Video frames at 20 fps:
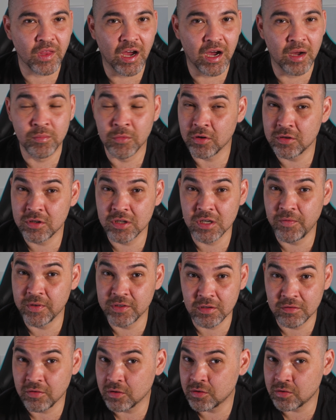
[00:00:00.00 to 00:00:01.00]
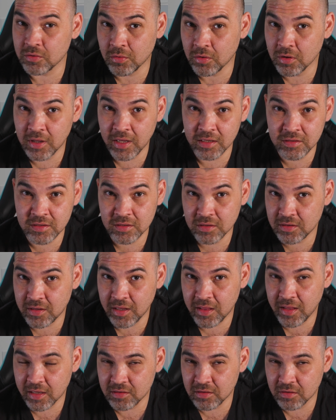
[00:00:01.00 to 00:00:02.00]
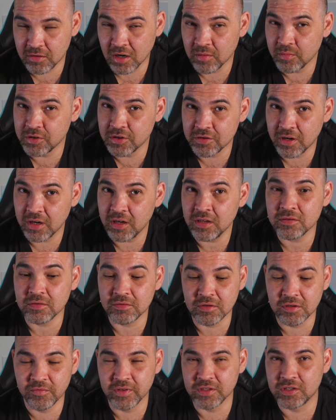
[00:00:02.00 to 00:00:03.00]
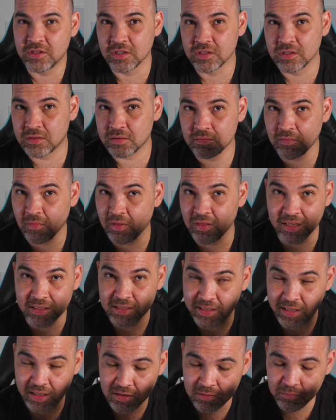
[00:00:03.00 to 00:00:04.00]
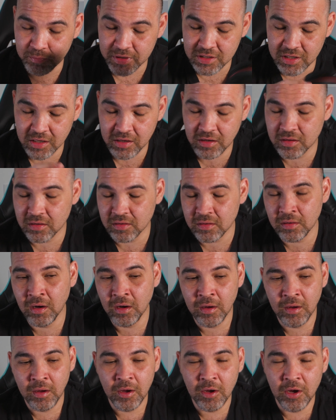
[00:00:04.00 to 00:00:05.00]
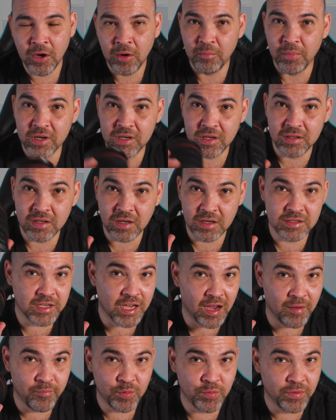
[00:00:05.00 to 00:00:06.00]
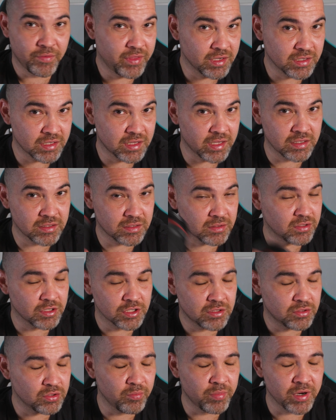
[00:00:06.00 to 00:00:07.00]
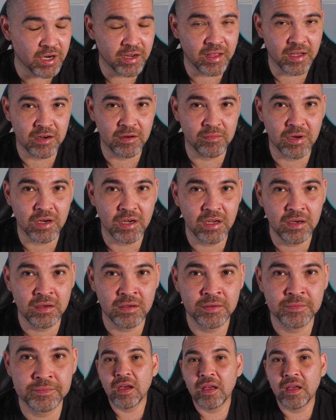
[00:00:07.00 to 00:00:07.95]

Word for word: I'm not sure if it's across all lenses that that's a common trait or if it's just this lens in particular, but it does happen with this lens, so just do bear that in mind.